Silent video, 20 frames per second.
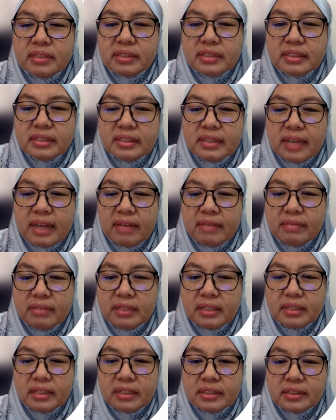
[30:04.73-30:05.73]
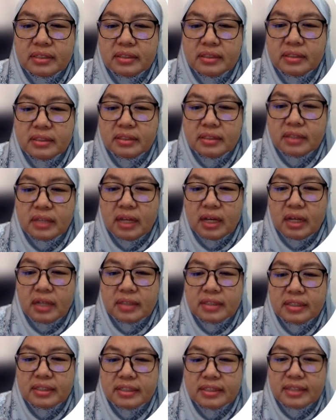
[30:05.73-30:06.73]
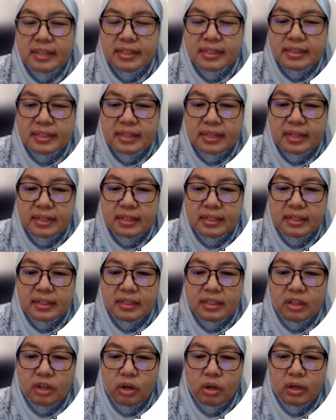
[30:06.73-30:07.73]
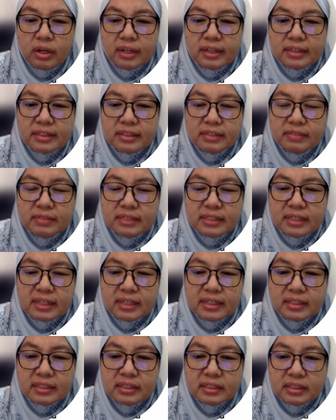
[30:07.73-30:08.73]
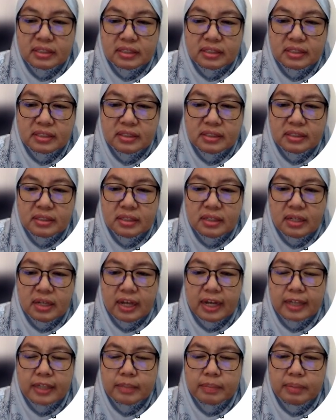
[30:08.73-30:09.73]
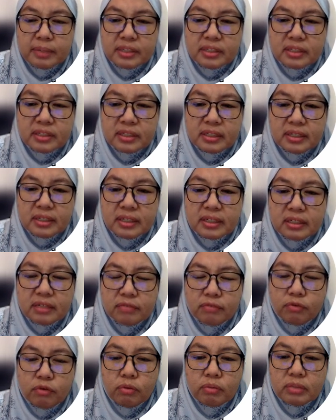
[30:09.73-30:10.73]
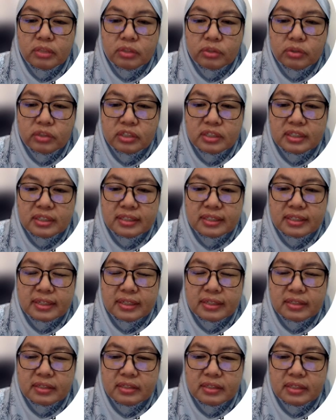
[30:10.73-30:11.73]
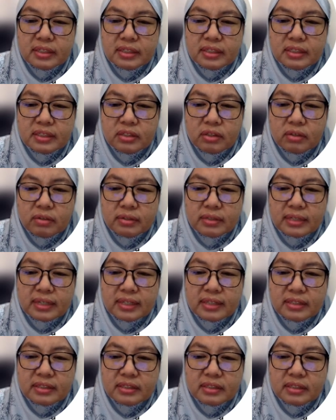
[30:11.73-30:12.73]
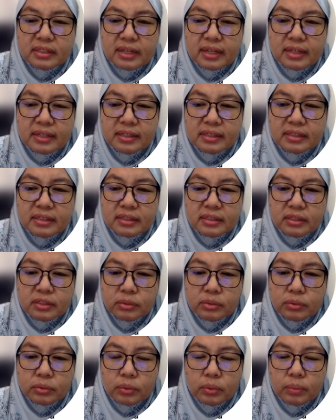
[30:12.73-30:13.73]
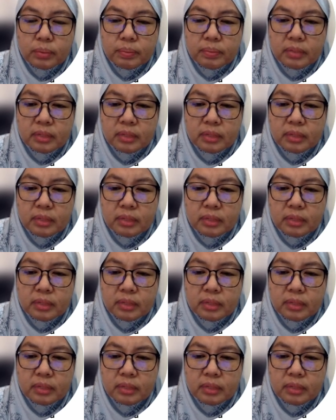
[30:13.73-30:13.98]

recent evidence suggests that in collectivist culture, especially in the former socialist countries of Central and Eastern Europe,